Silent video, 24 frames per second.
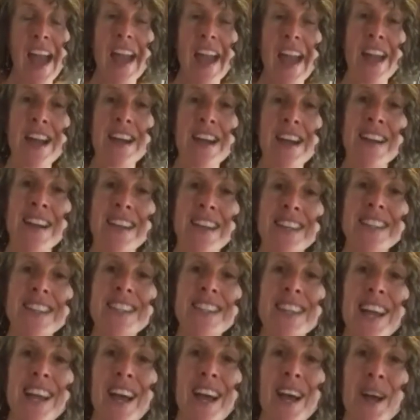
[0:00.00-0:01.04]
And
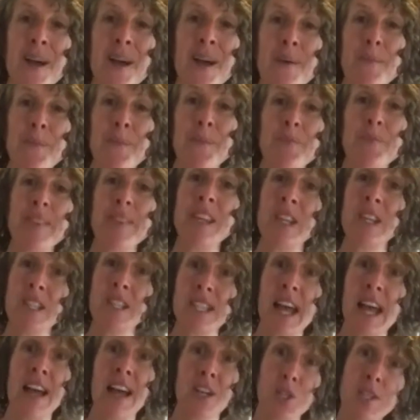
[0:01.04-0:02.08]

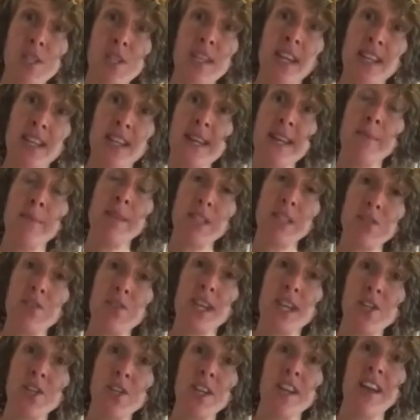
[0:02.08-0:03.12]
there's actually a
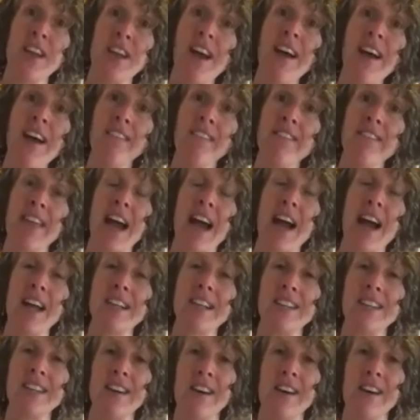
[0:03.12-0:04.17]
demonstration of that
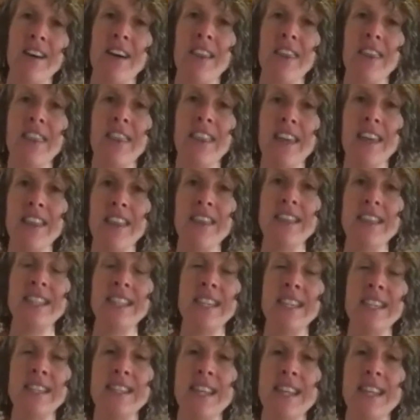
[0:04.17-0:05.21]
in the
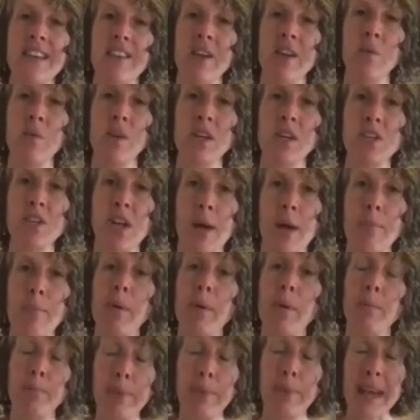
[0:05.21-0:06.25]
seed saving workshop.
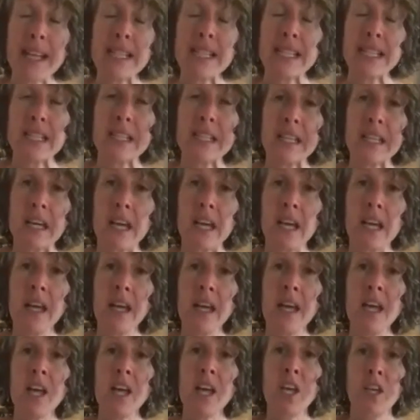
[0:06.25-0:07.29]
But basically,
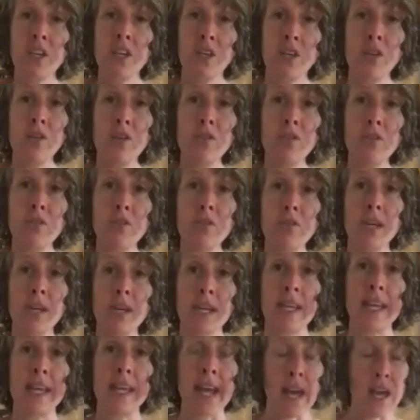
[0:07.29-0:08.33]
you
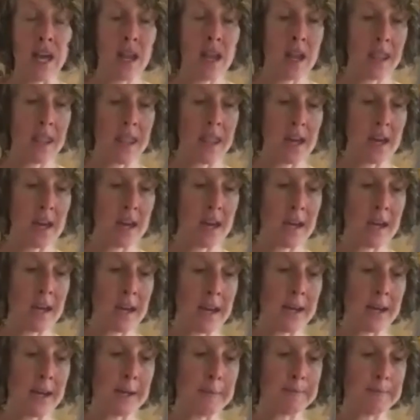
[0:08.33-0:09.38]
get the